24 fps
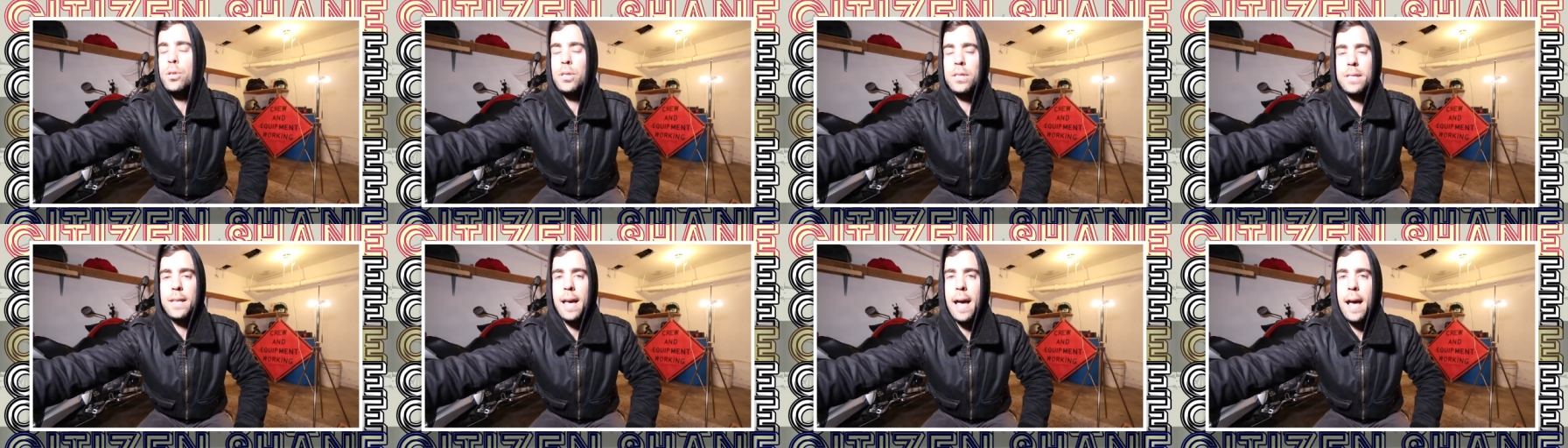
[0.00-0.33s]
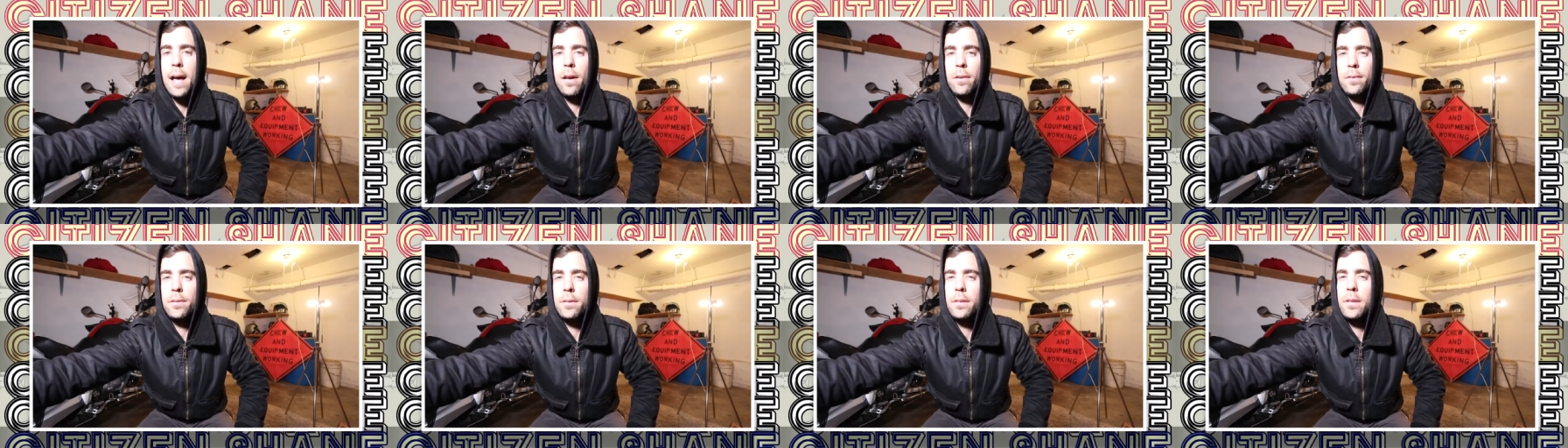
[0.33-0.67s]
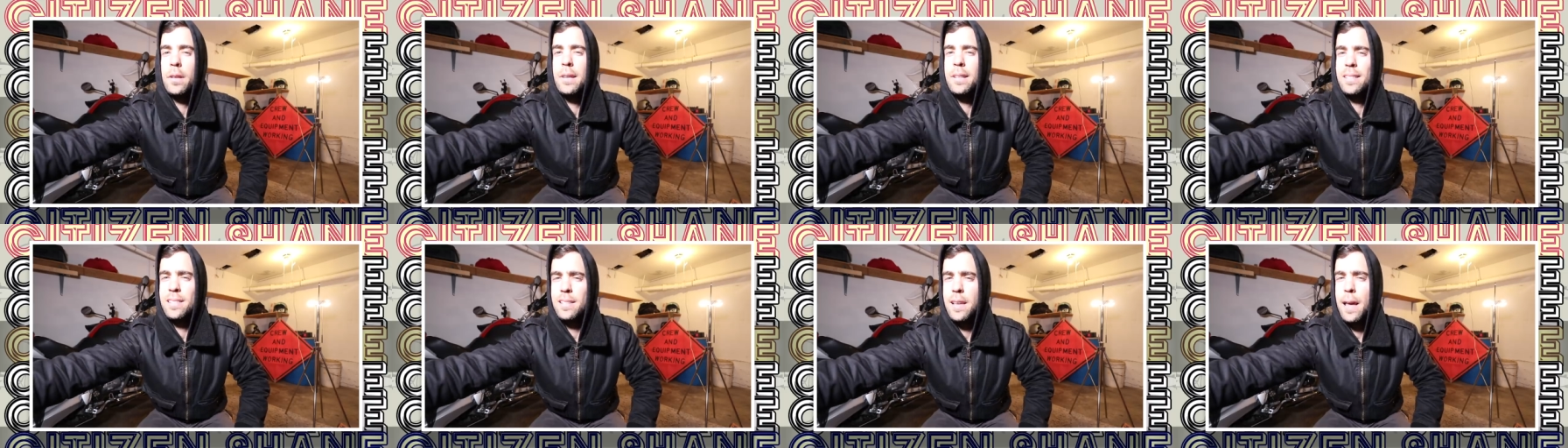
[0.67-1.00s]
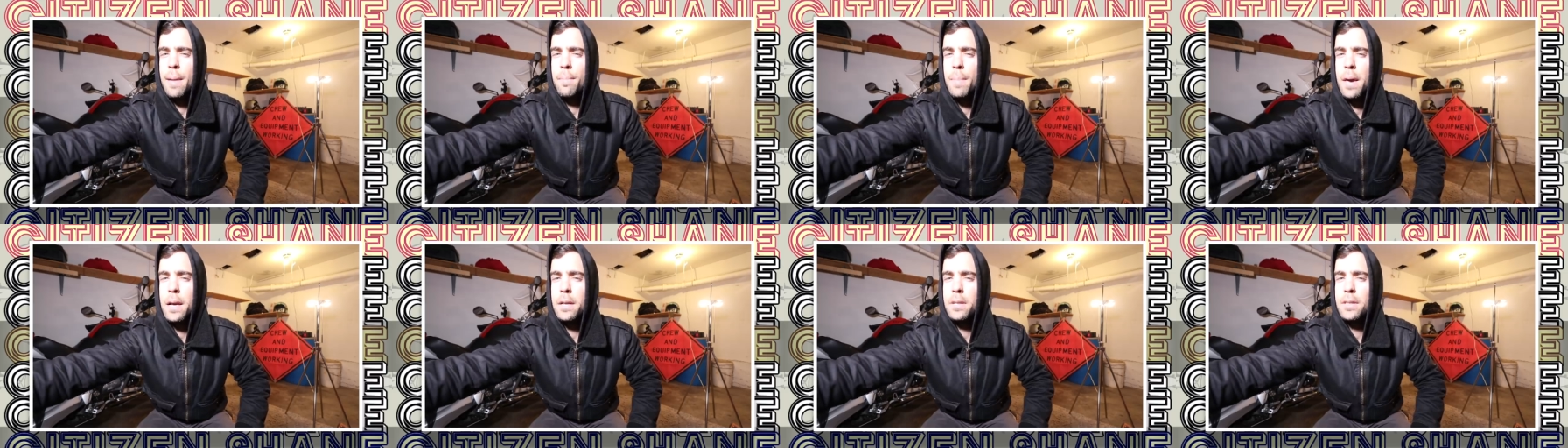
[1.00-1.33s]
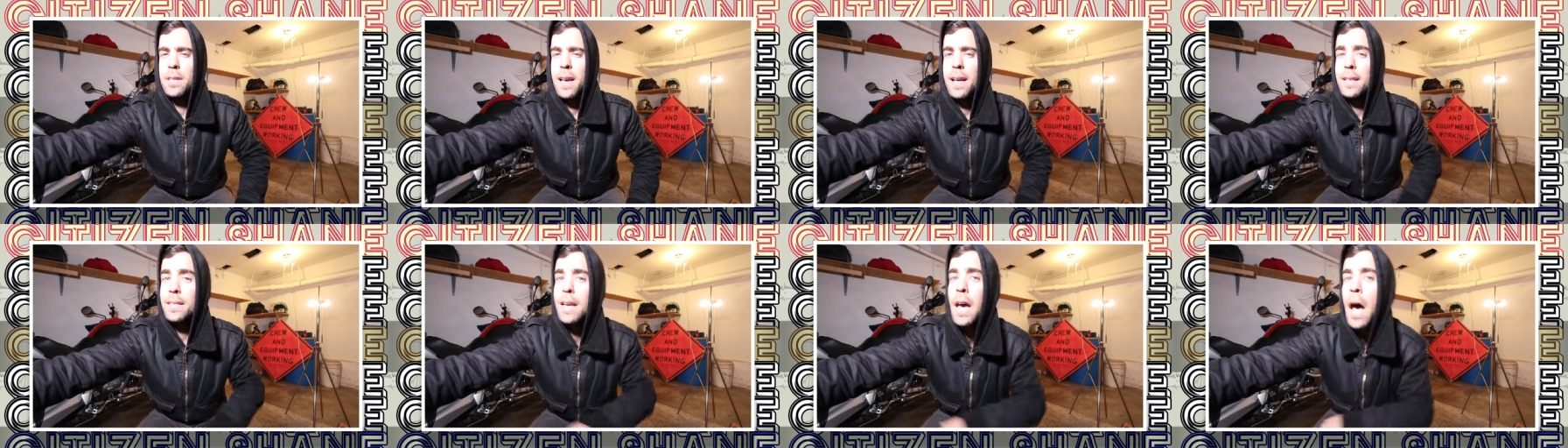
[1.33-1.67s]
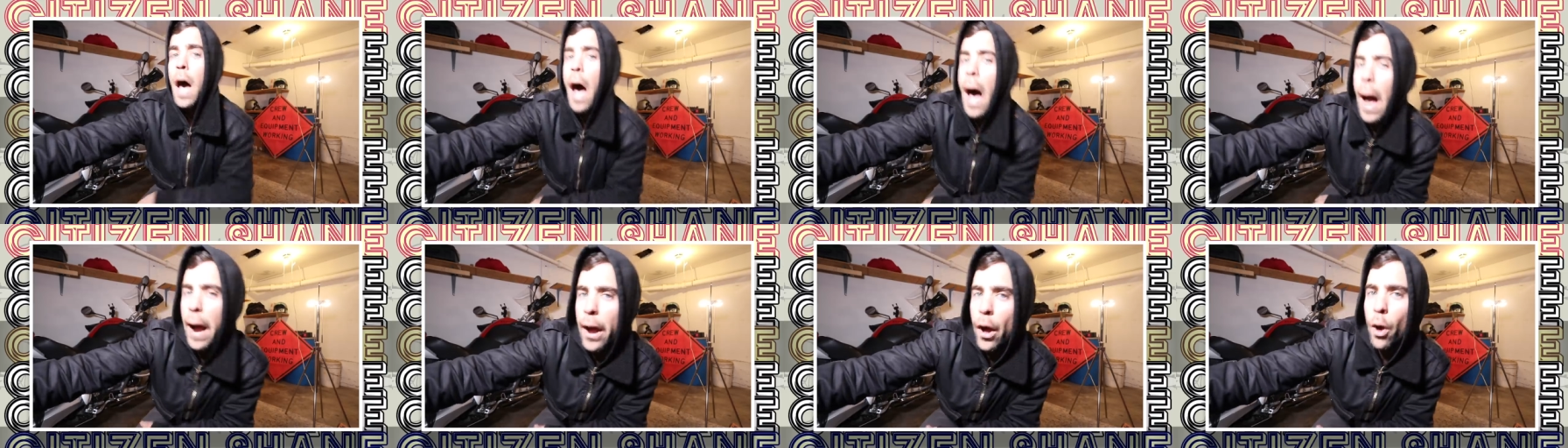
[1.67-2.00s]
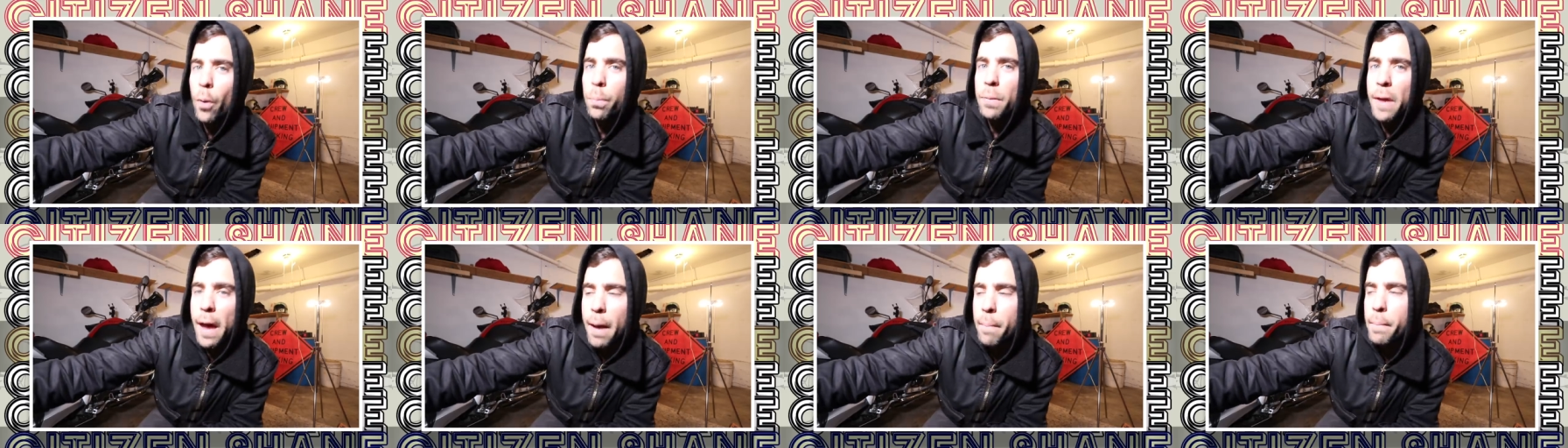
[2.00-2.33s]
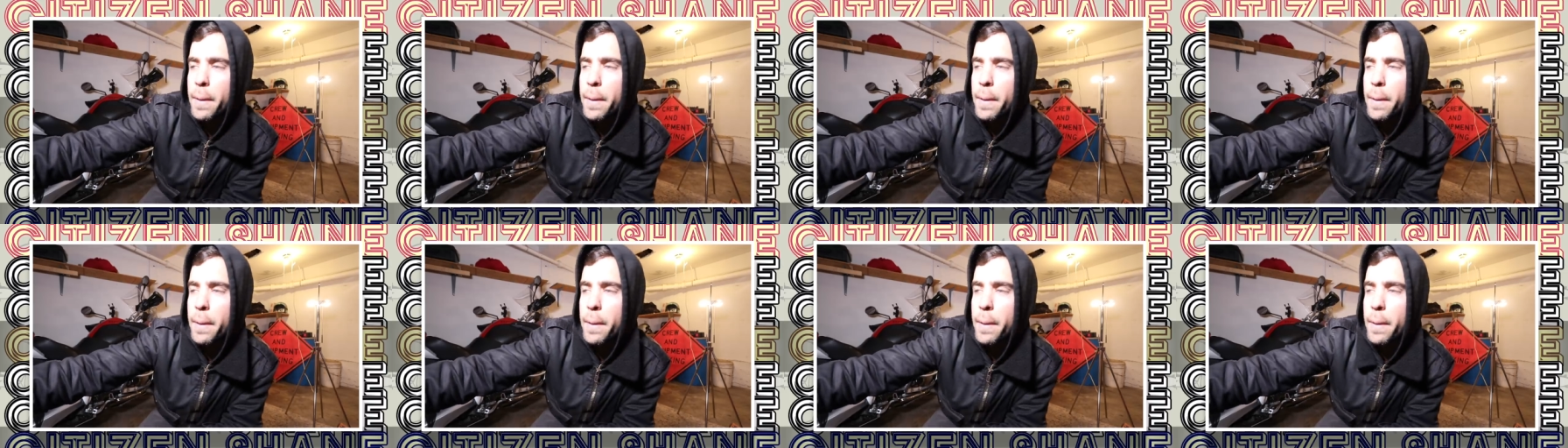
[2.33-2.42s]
sounds. Does that make sense? I hope that